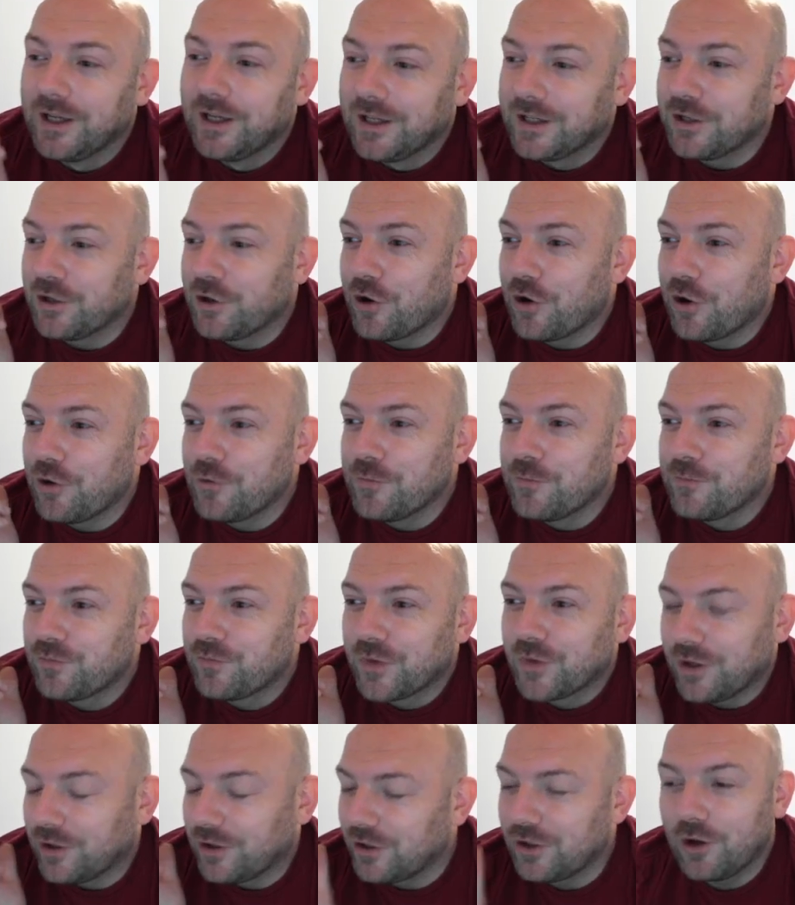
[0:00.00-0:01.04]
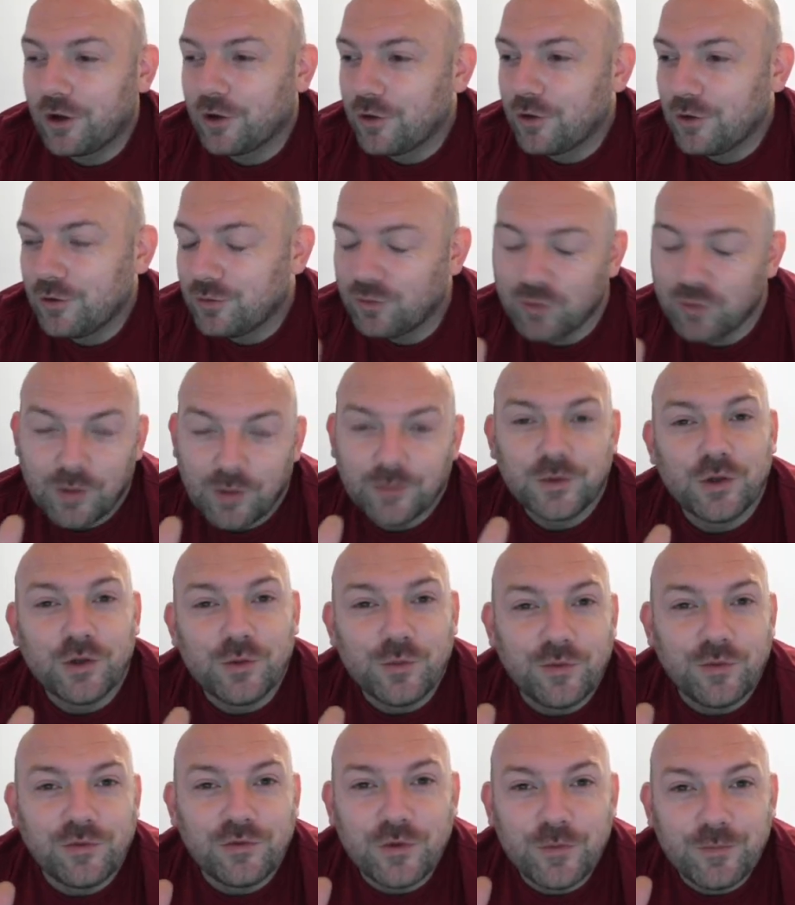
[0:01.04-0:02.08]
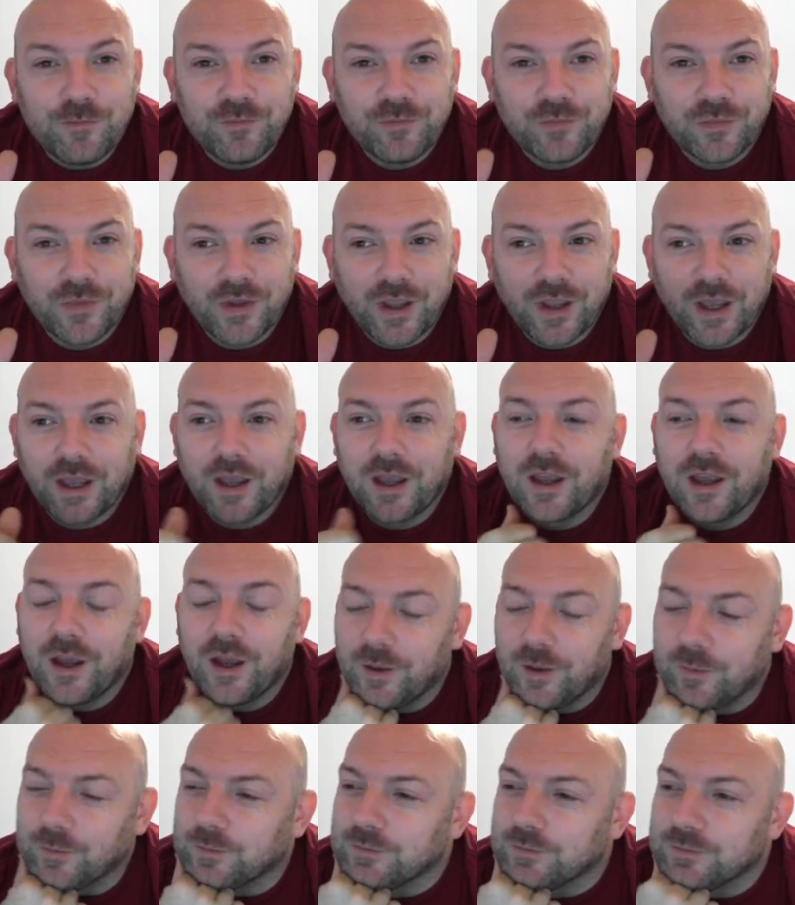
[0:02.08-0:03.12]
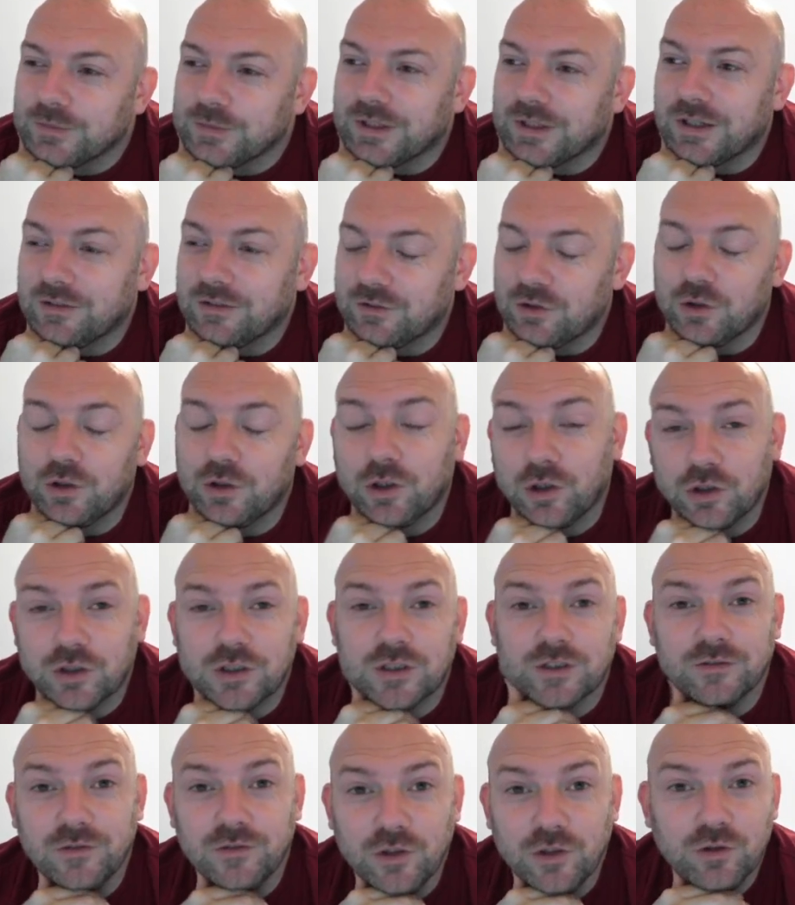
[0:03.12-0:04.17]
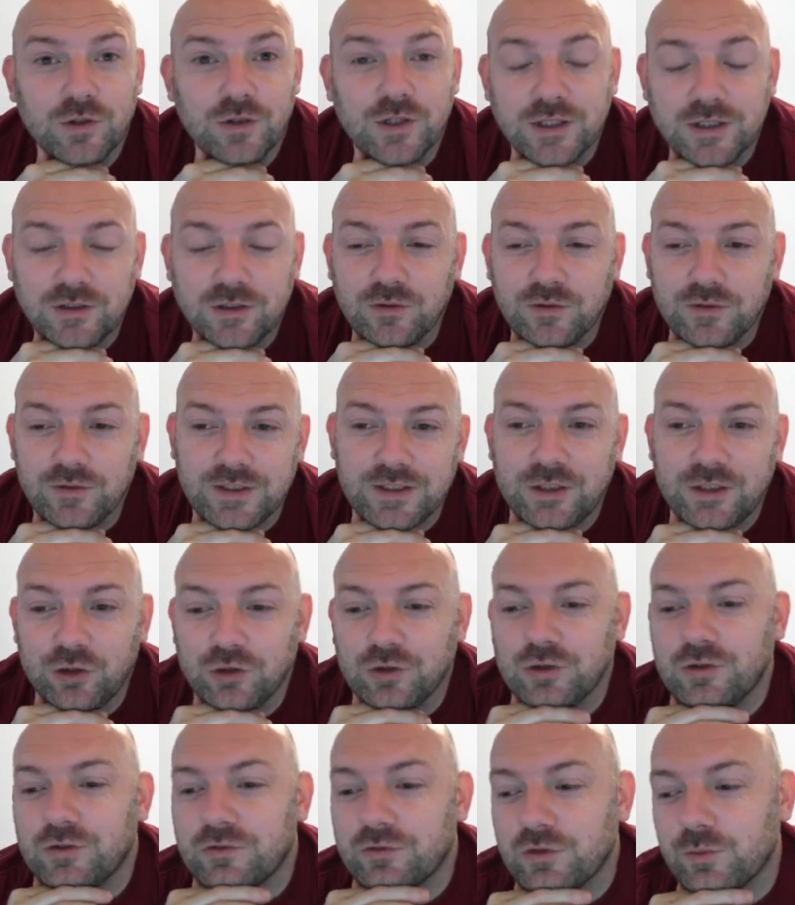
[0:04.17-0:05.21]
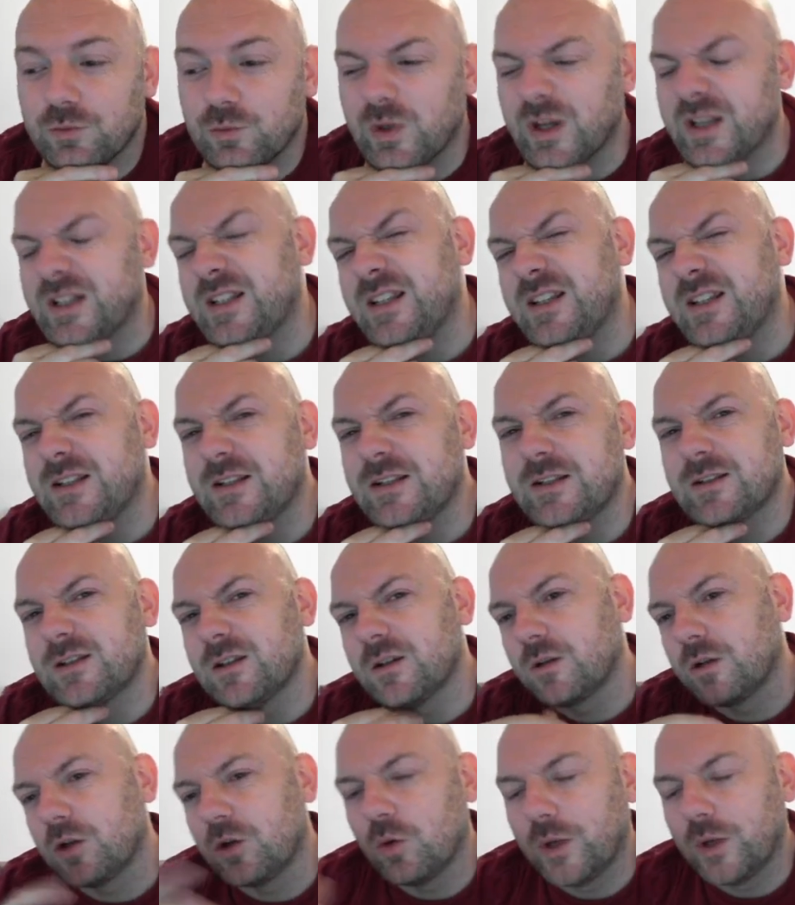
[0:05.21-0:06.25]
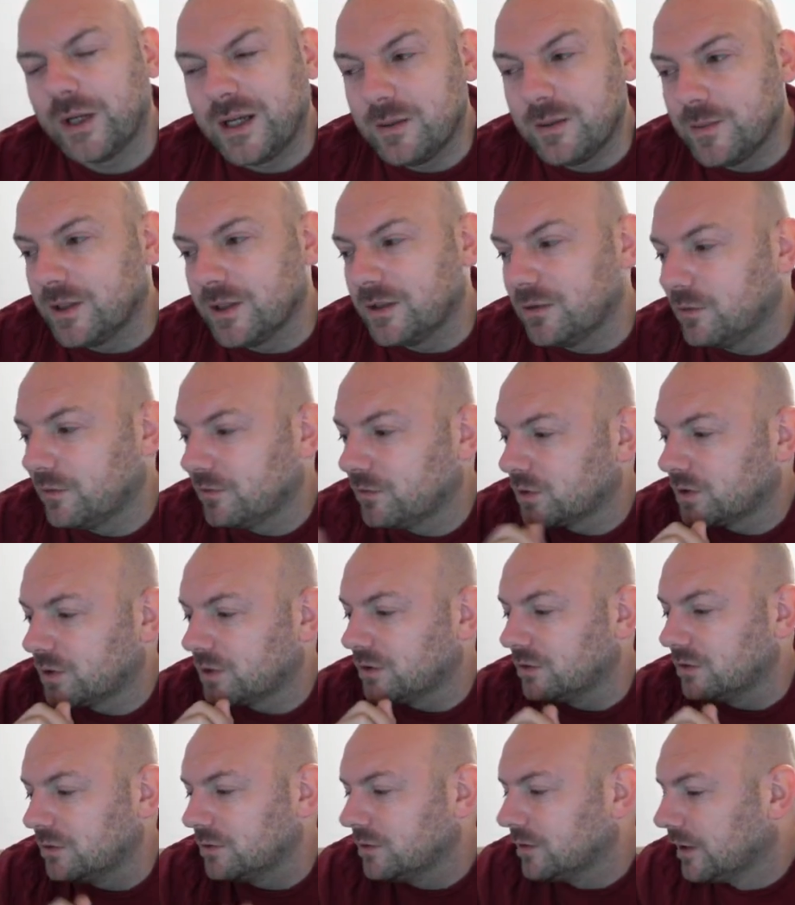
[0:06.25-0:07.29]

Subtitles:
I know what I'm doing with them, and I've got lots of units to obviously choose from, where Sisters are quite limited with what to do.